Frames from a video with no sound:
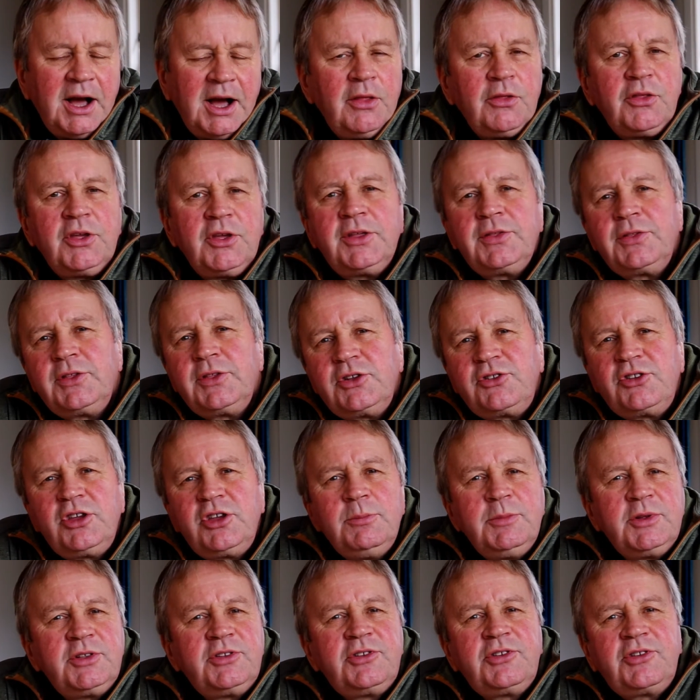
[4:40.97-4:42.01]
that the
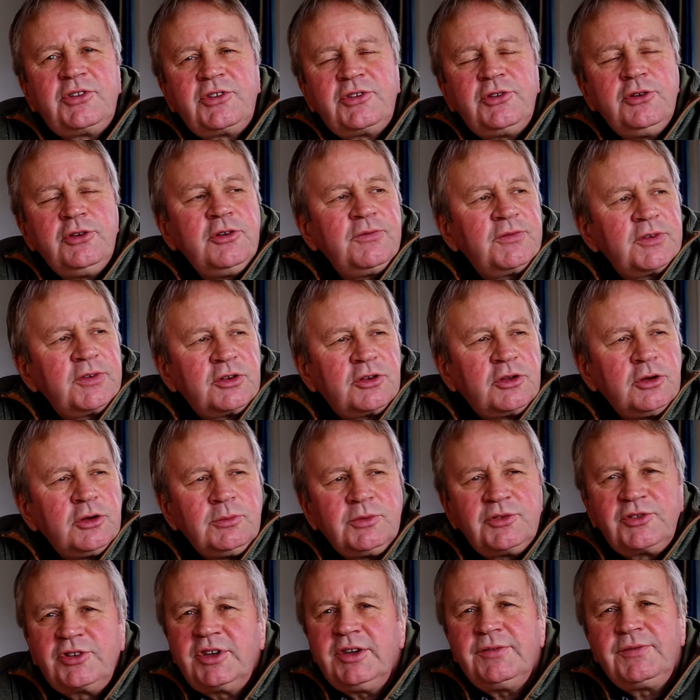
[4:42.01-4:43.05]
timid servant who
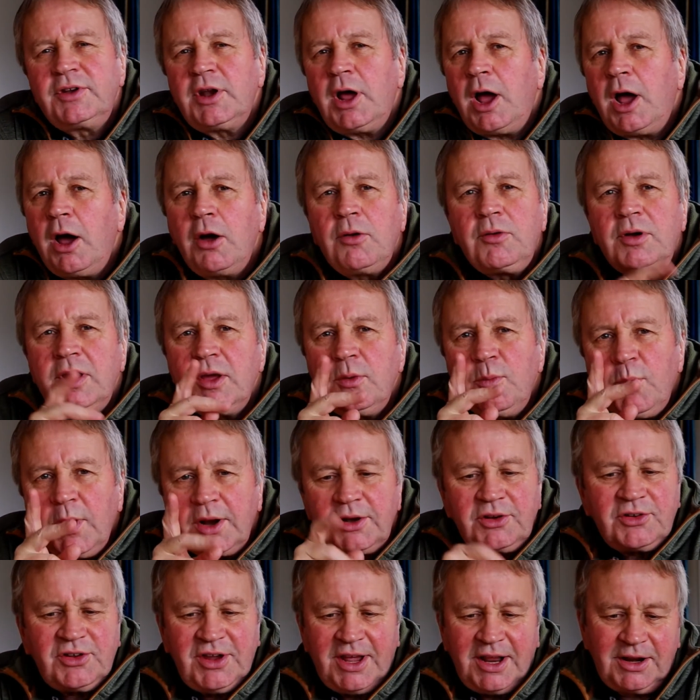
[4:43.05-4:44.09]
was given only
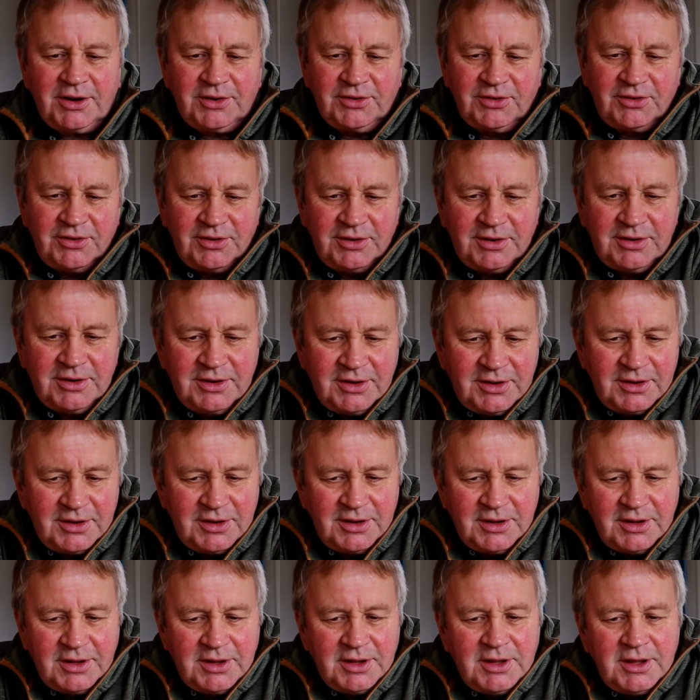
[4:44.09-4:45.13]
one talent,
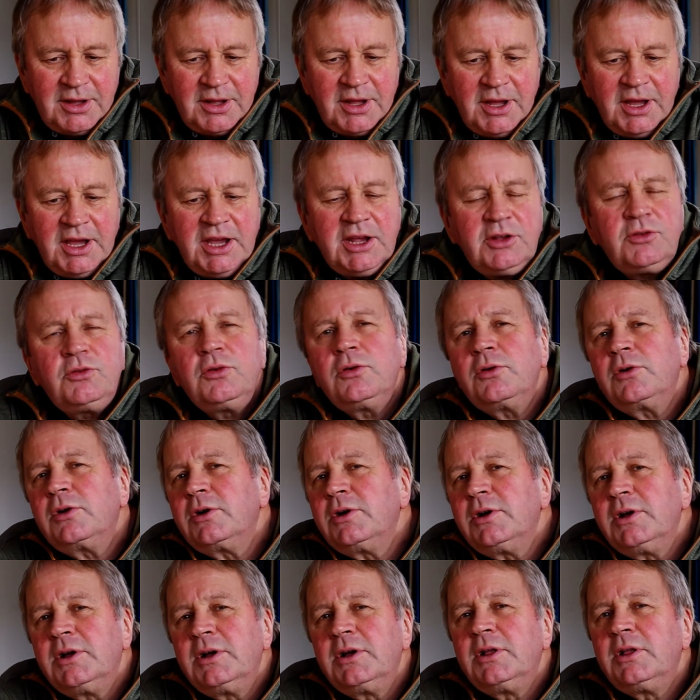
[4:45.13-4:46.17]
he
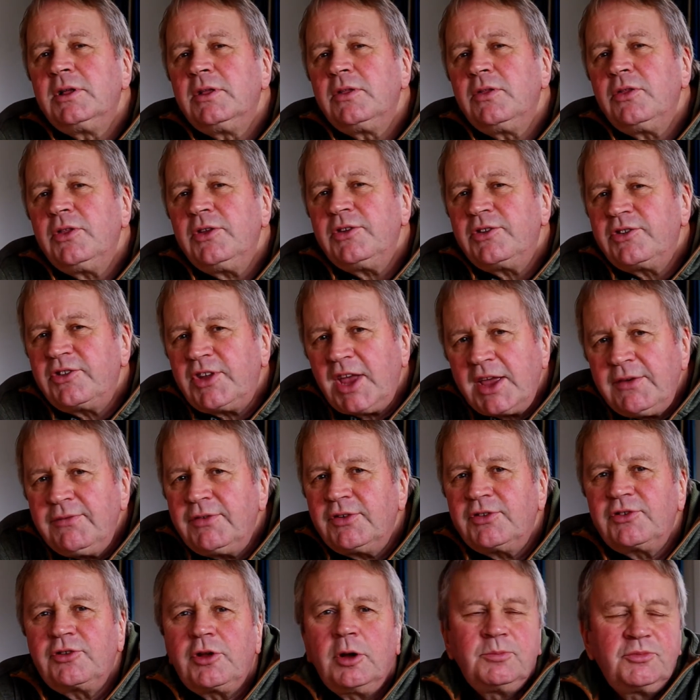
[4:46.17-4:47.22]
took the
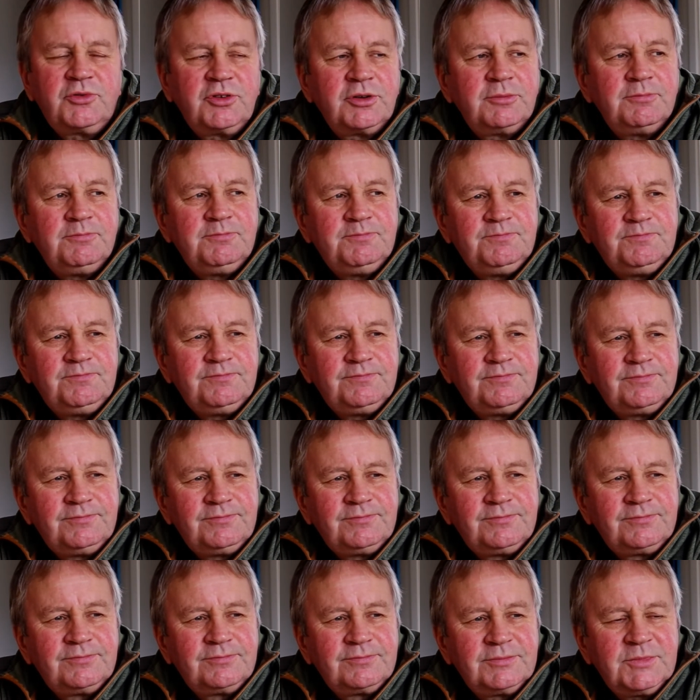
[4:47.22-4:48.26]
safest option.
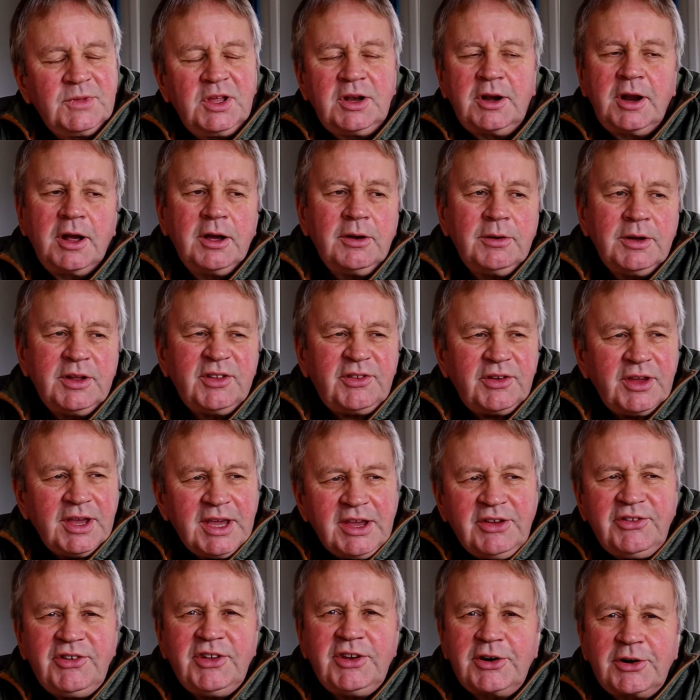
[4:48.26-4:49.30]
You know, it's
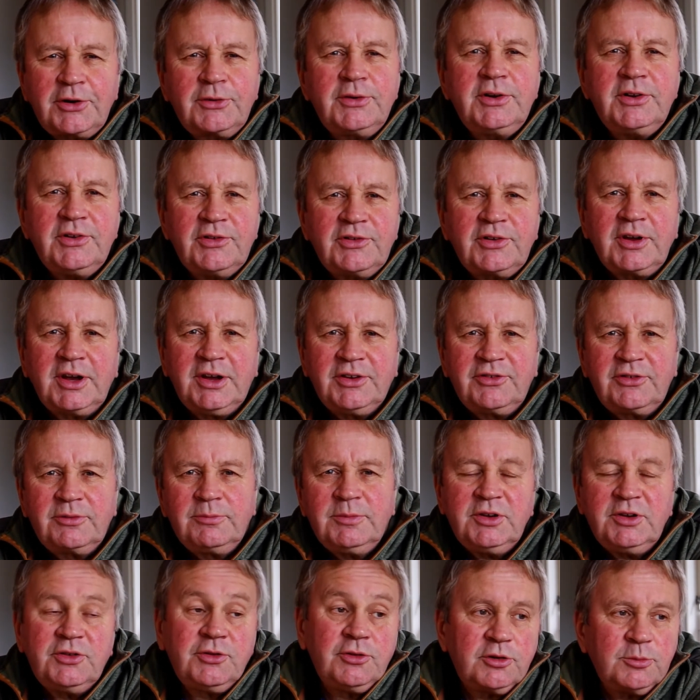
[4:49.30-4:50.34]
easy to criticize him.
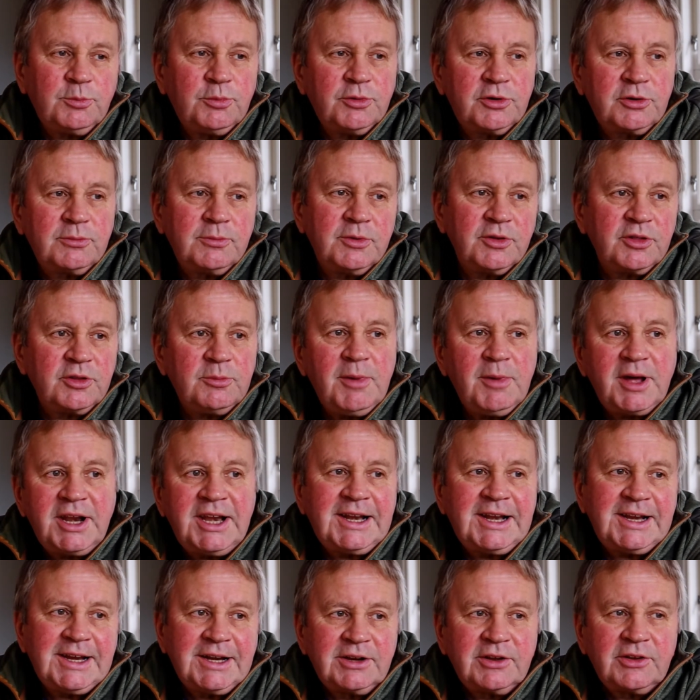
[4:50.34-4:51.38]
He should have put it with the
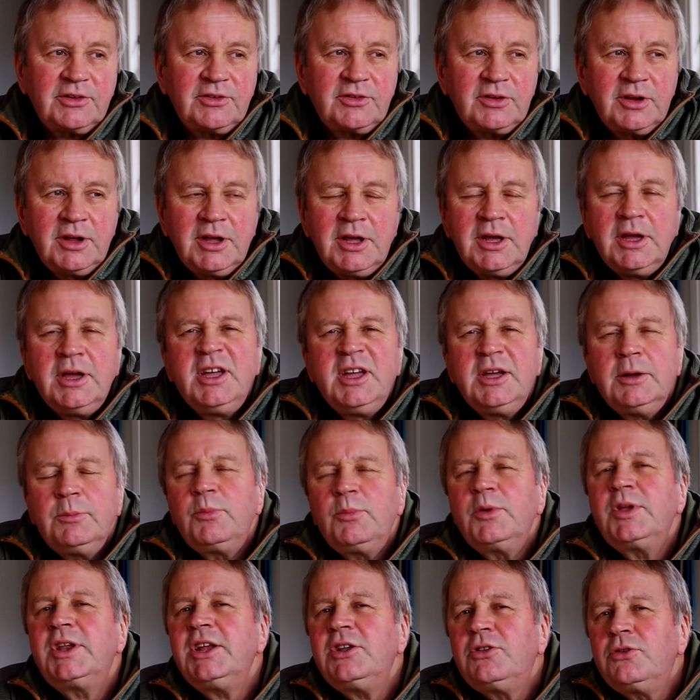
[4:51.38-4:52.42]
moneylenders.
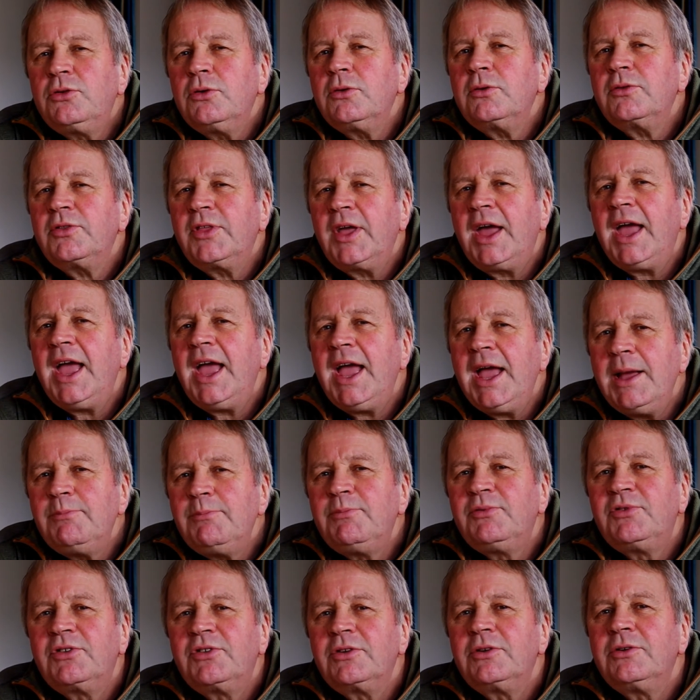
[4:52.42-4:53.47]
But he took the
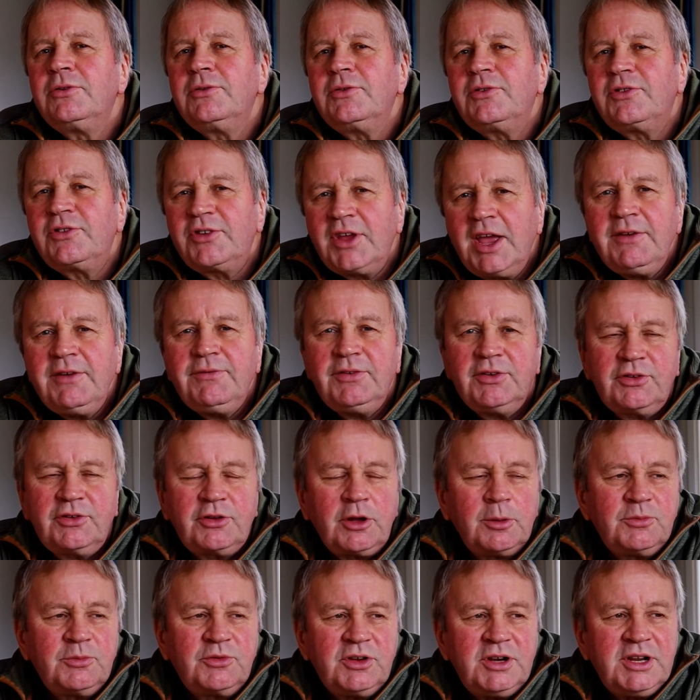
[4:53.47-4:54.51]
absolute safest
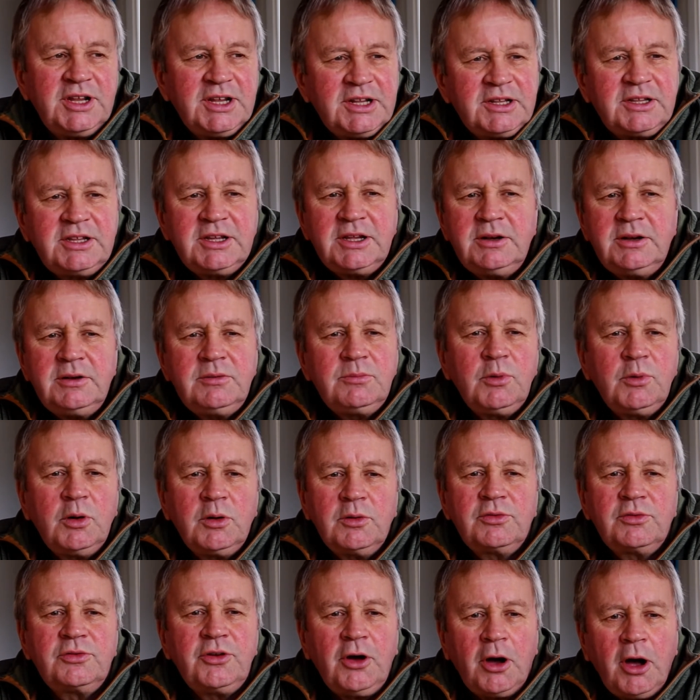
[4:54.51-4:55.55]
option. He did
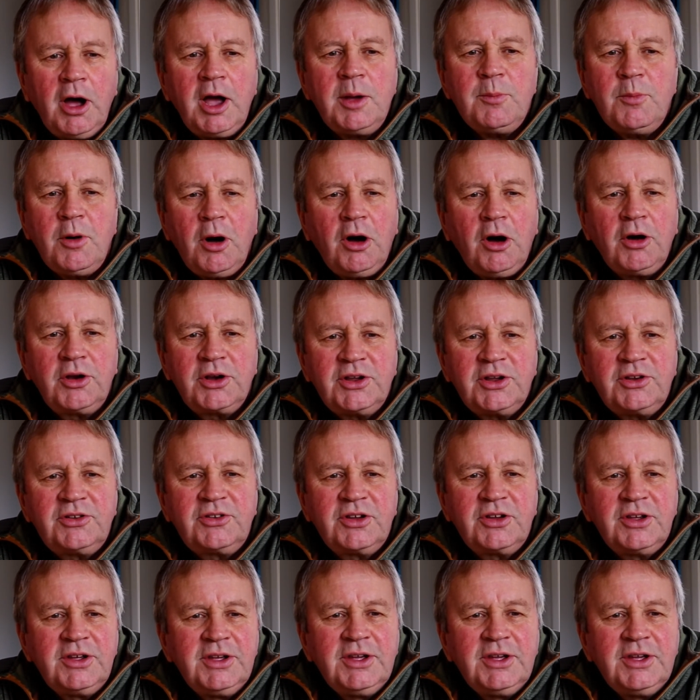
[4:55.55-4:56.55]
what time-honored